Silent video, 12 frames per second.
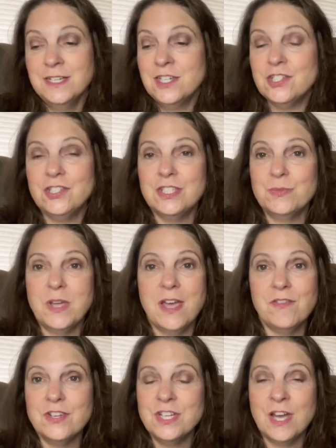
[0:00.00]
It's just
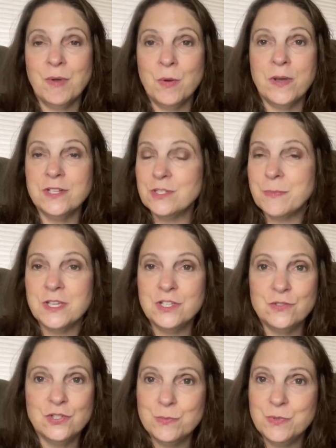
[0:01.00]
every time I went to my
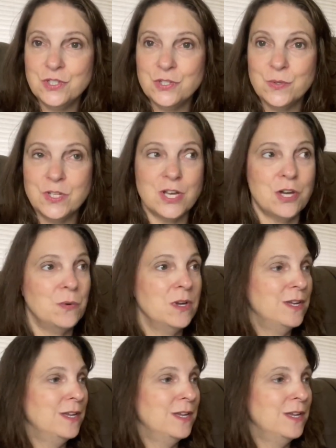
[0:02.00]
YouTube studio,